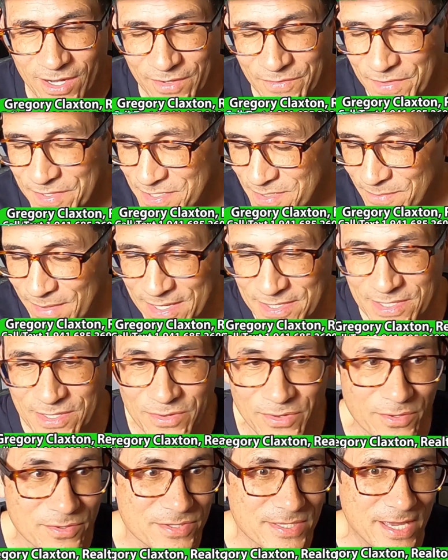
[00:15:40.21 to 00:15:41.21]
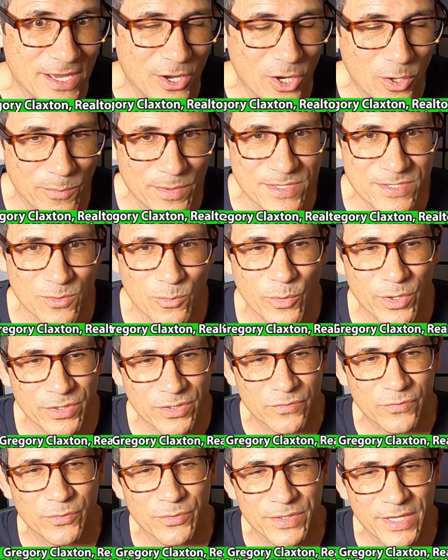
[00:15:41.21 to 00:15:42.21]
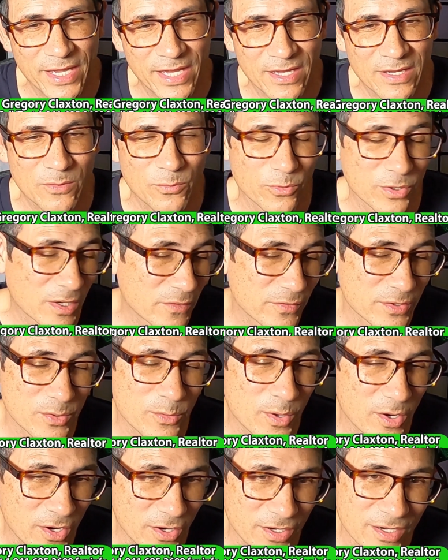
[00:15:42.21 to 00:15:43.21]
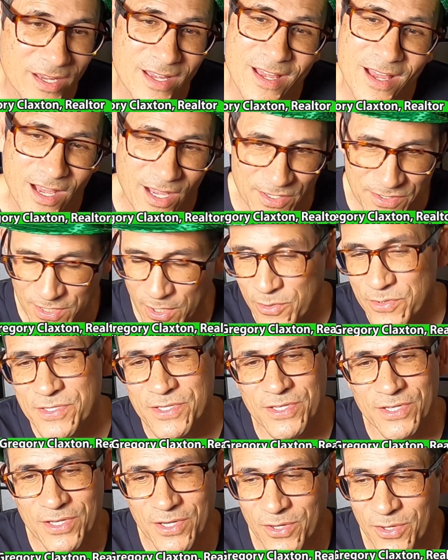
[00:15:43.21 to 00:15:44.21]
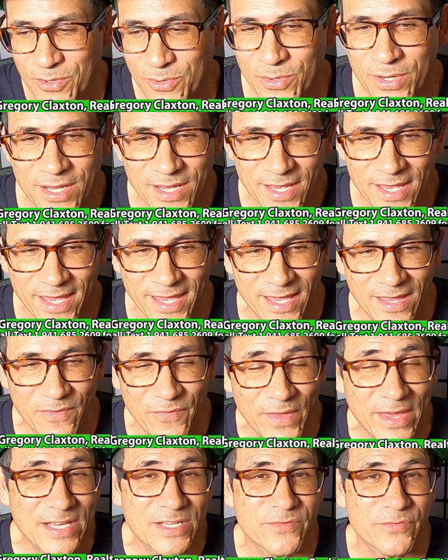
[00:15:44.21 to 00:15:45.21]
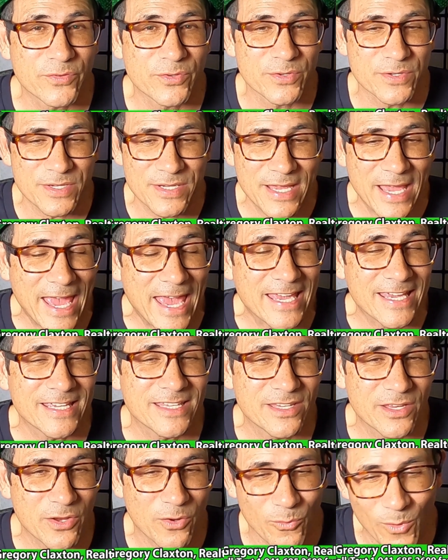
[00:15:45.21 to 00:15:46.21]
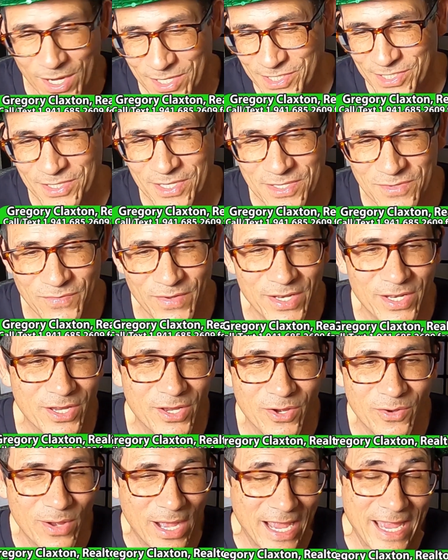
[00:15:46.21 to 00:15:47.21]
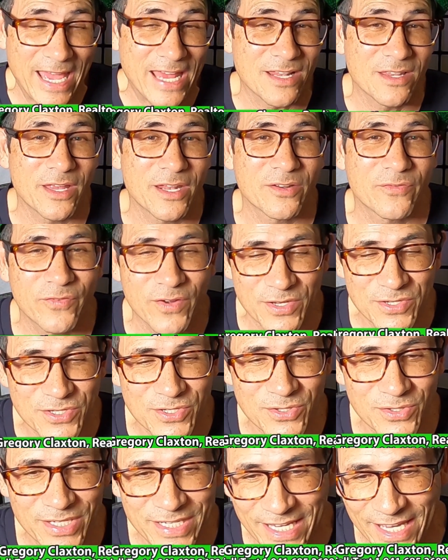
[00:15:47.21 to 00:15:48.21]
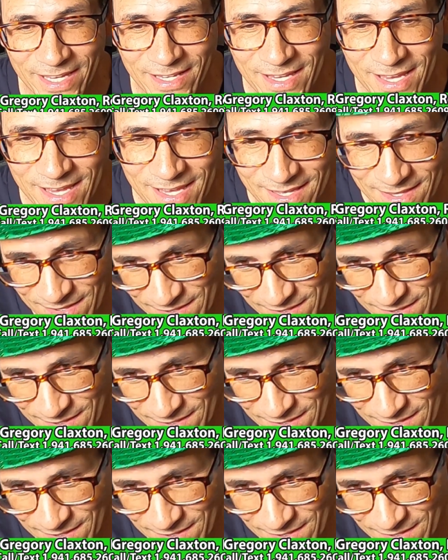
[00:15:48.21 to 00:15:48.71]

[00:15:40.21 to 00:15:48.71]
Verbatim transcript: on this amazing Thursday. I hope it's a wonderful day wherever you are. A toast to you, and thanks for hanging there watching this video. I had a lot of fun shooting it,